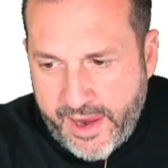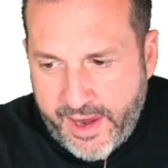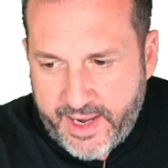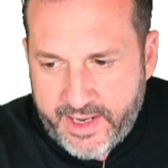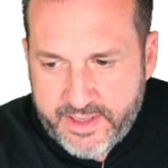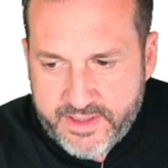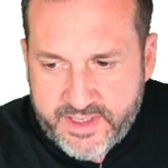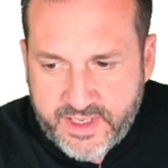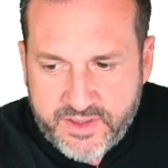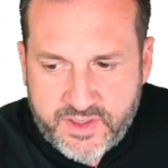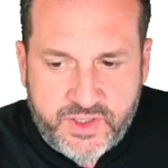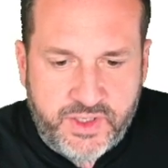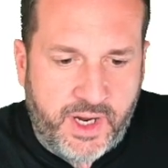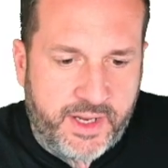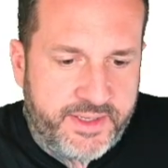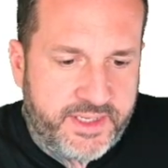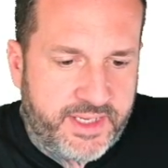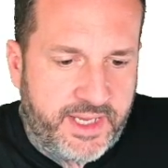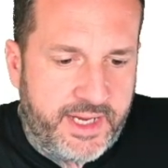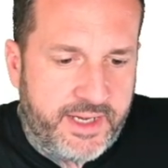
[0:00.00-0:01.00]
And since
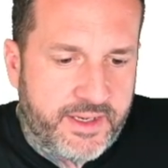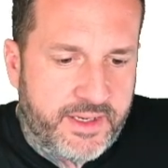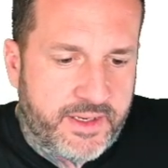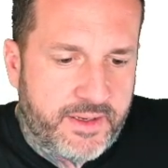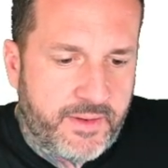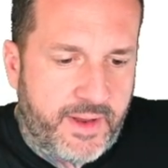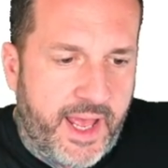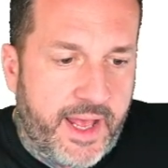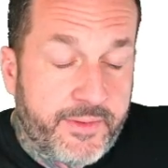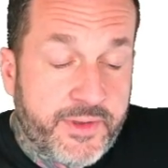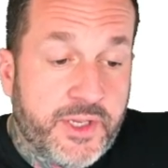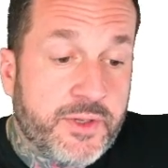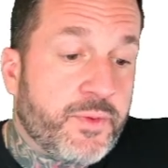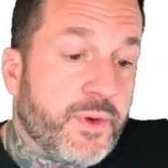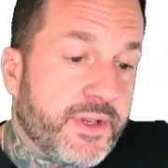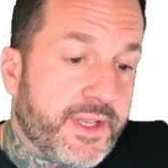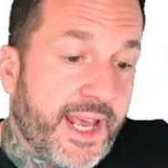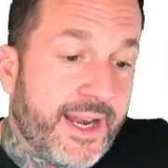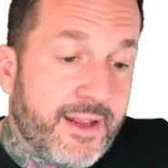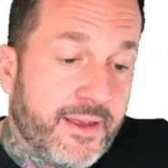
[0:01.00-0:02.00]
Jon Skeet since
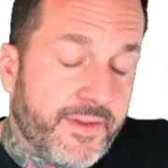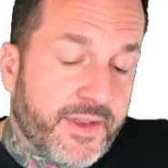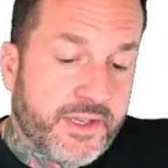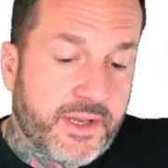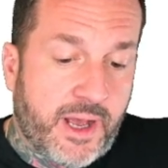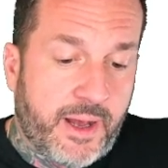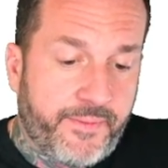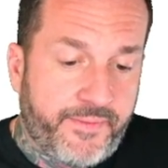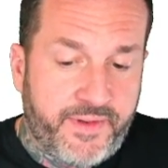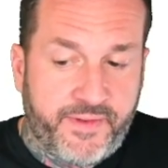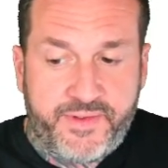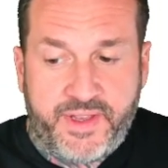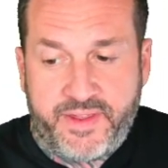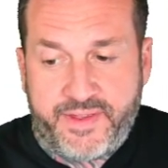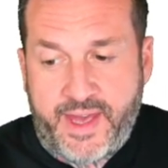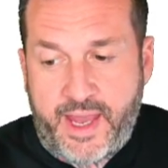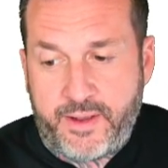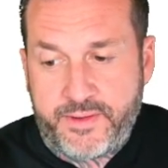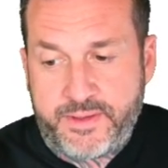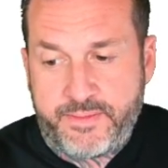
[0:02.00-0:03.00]
we're getting the top
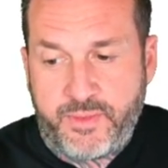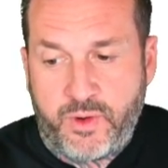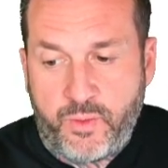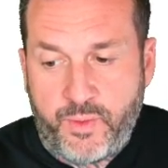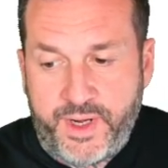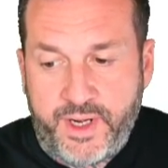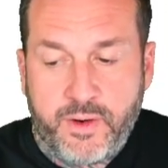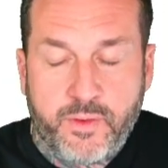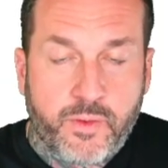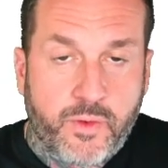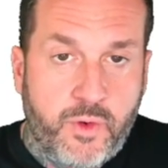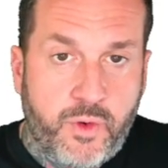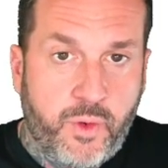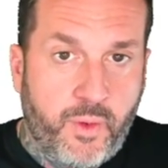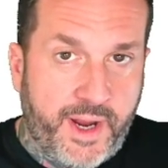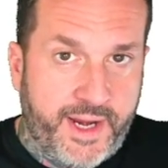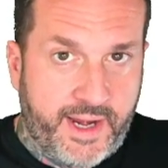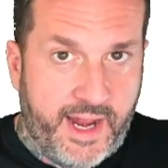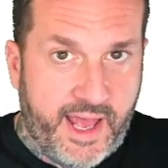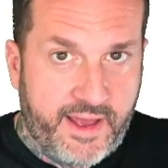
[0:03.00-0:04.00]
50,000, but we don't
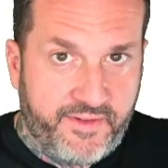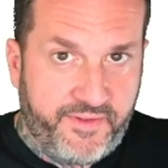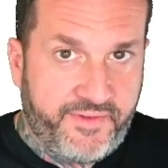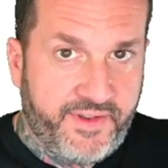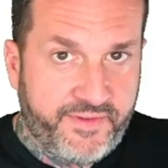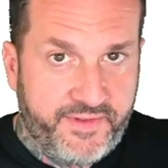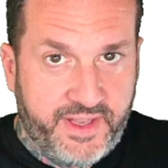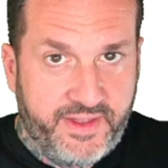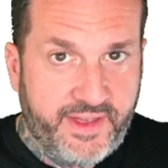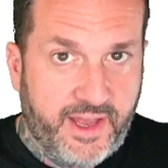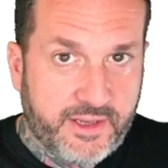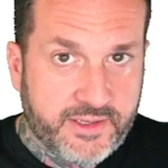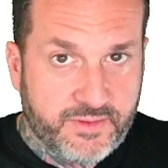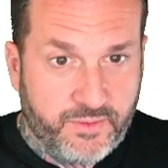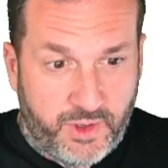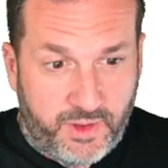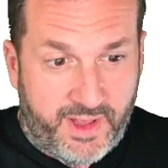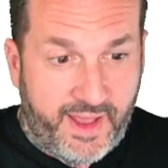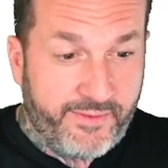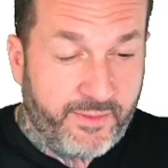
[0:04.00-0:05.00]
quite have
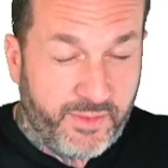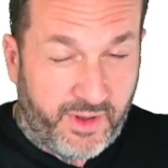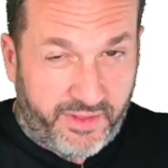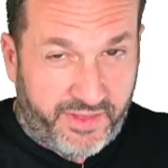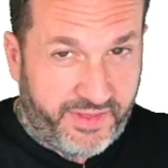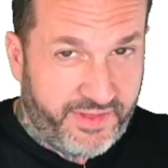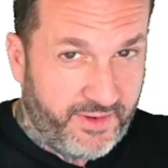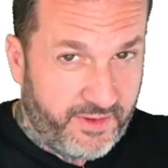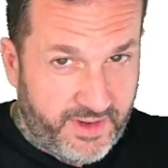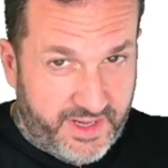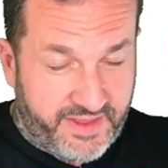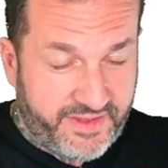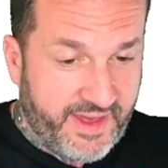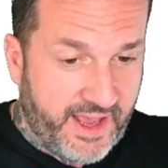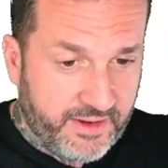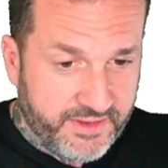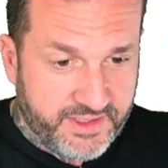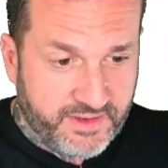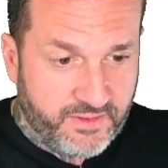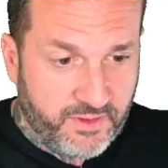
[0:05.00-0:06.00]
50,000, we only have about
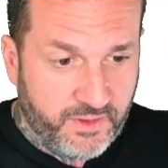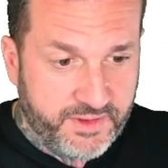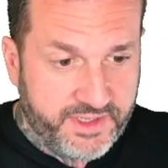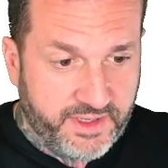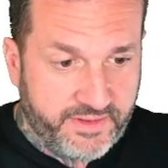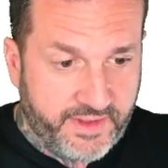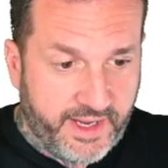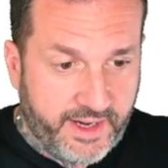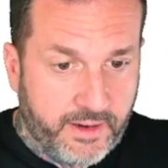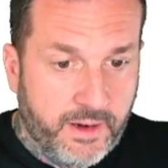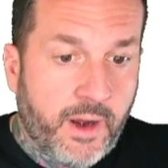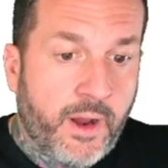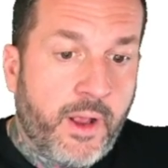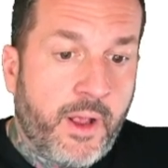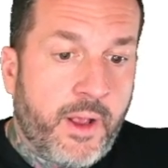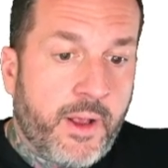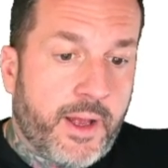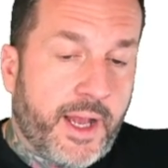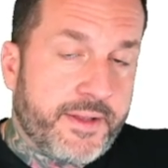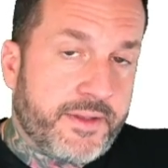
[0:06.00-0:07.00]
30,000 rows in there,
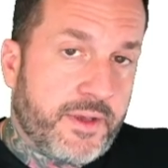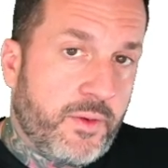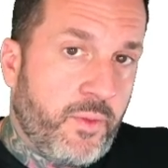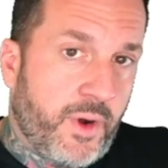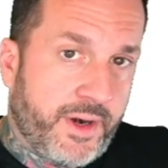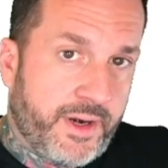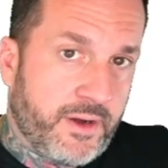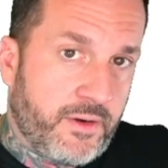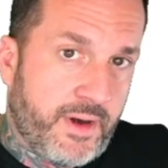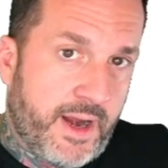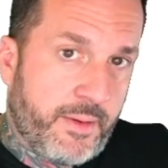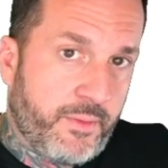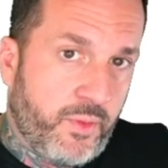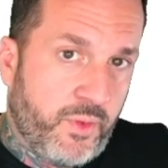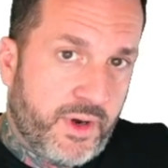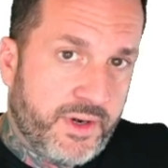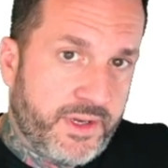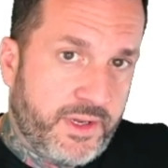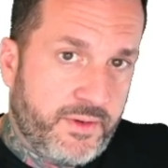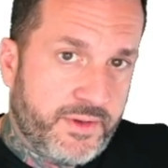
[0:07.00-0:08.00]
I did want to grab
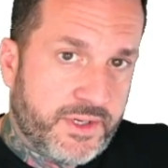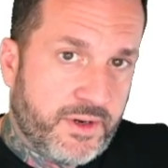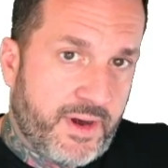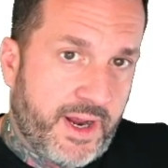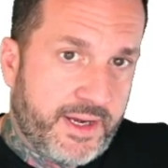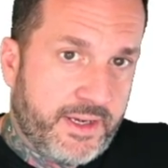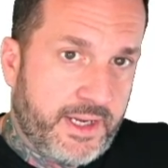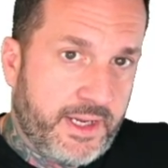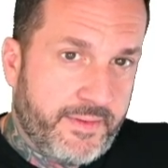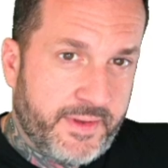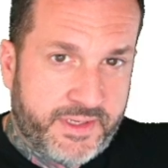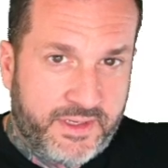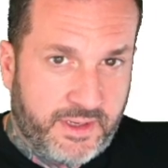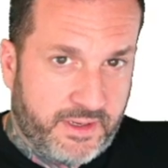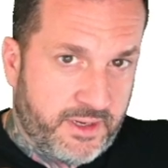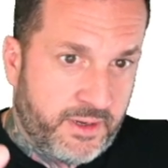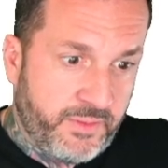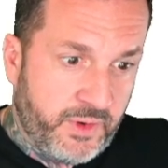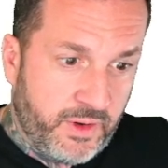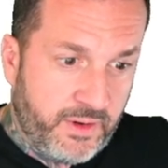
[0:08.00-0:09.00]
one user ID that's
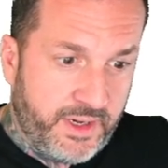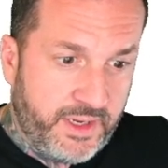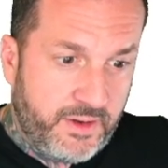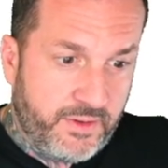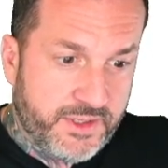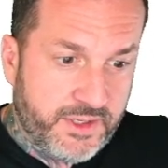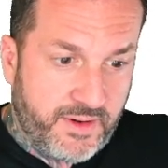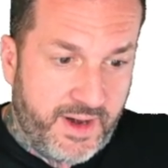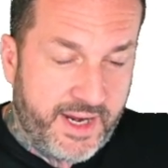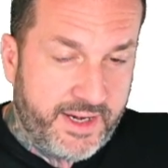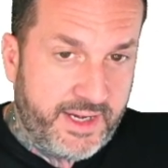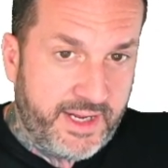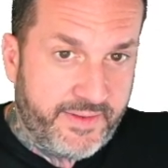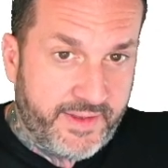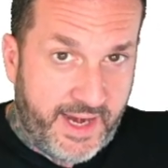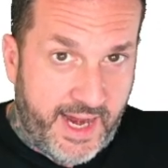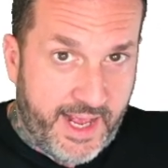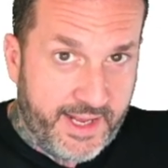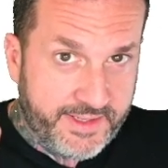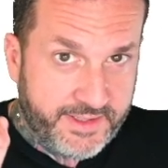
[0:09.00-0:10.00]
the community user ID
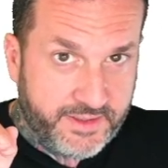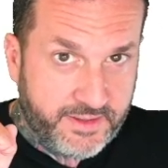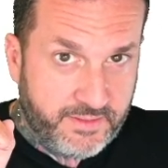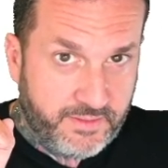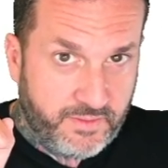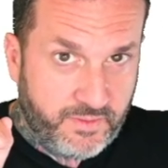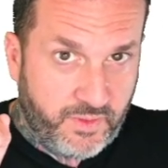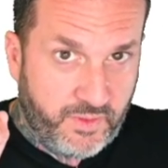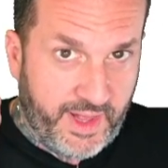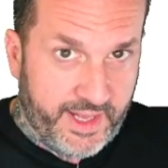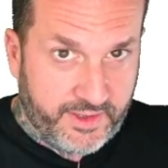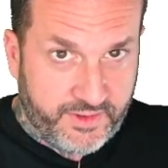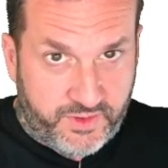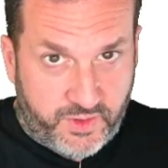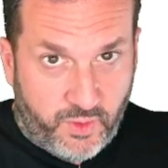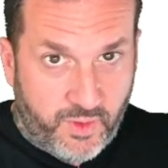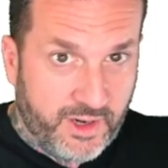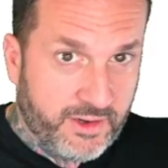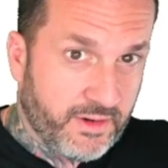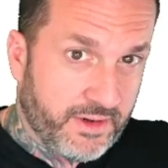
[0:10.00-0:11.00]
that has like
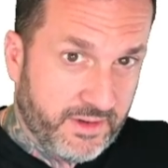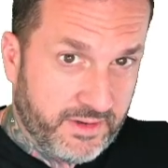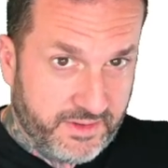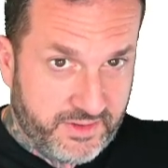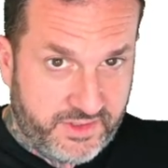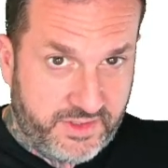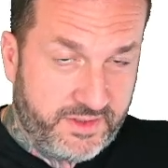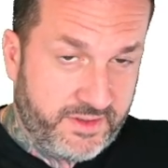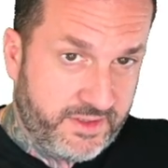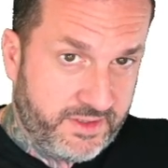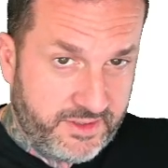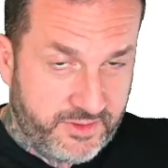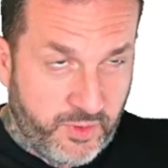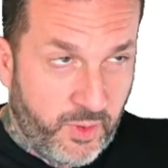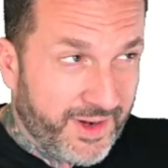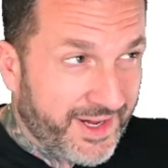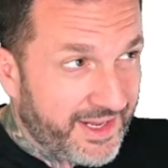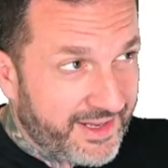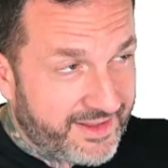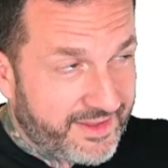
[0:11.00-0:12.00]

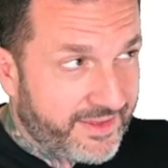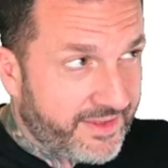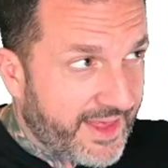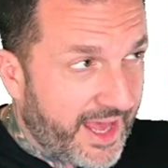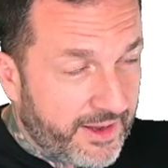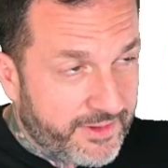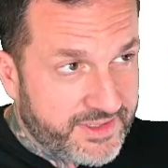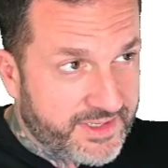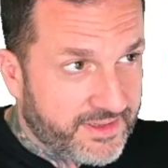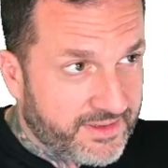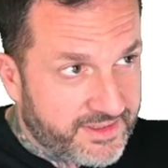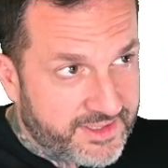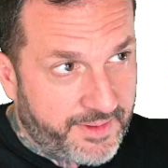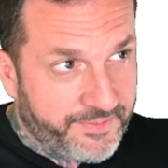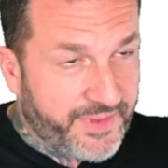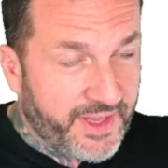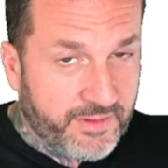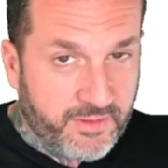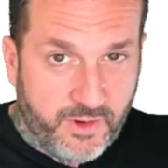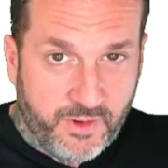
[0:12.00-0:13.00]
220,000
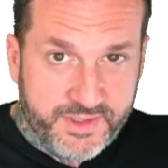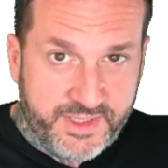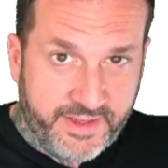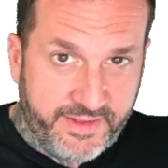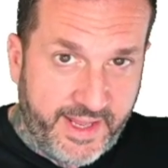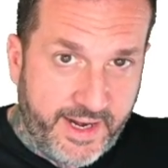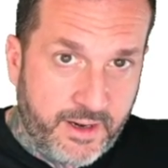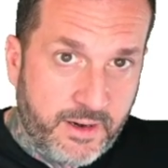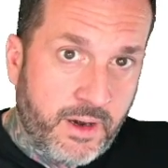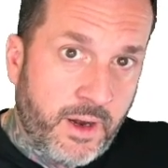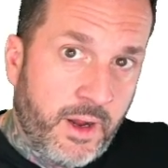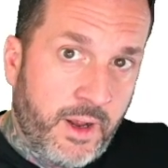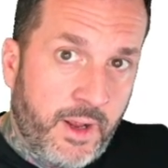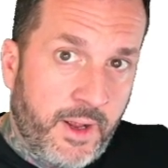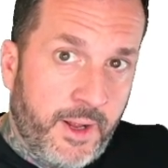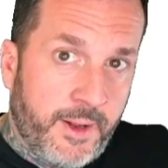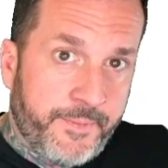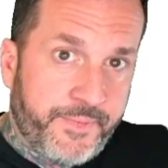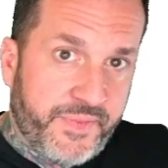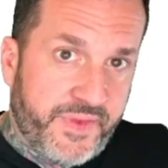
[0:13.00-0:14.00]
something rows in there
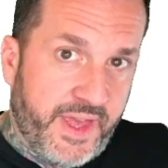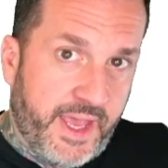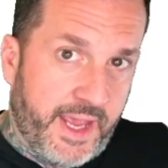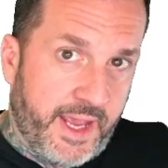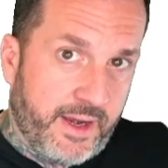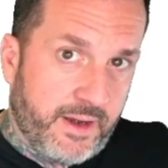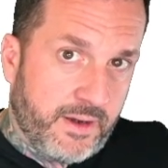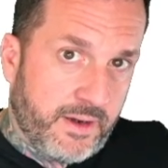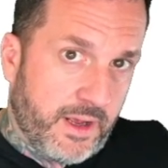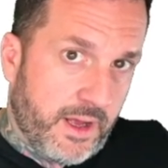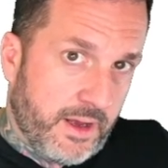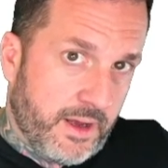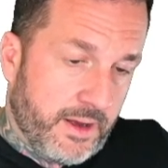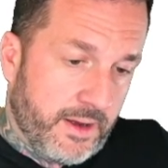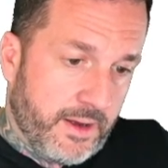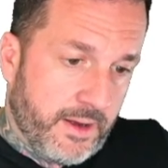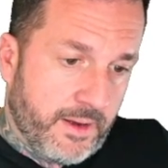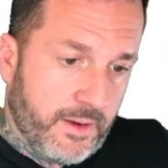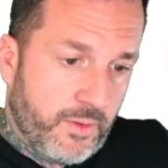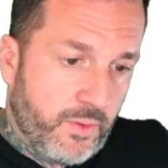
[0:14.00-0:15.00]
that
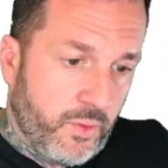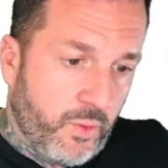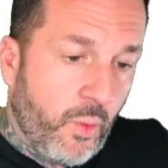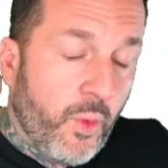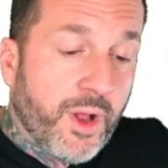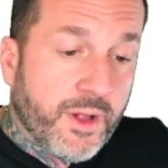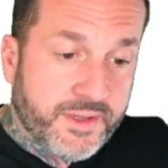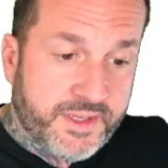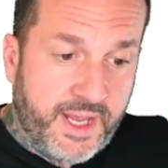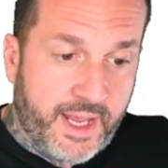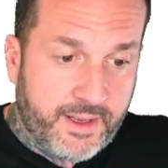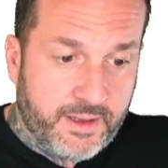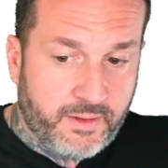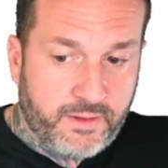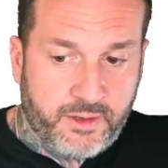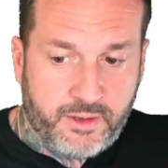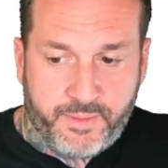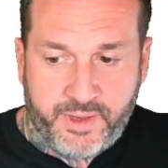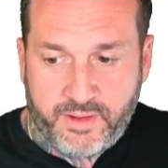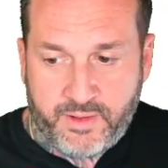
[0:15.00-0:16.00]
uh, will take a
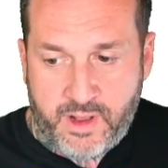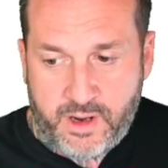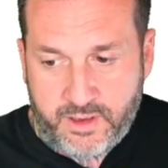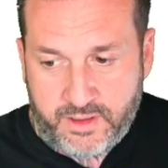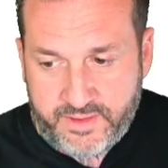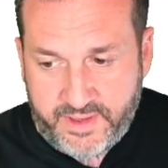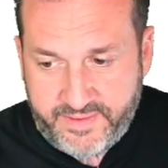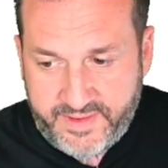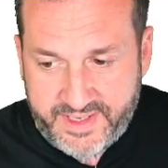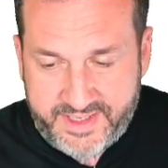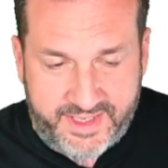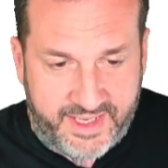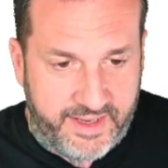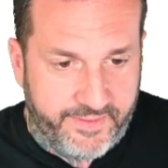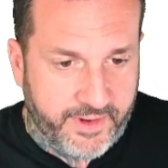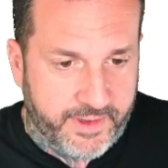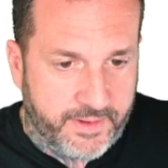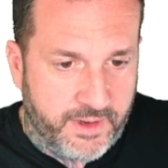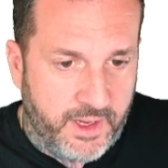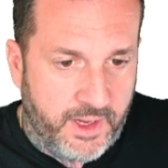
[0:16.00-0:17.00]
little bit longer than this
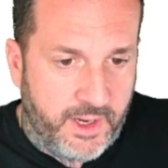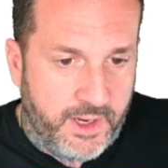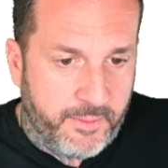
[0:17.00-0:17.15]
even.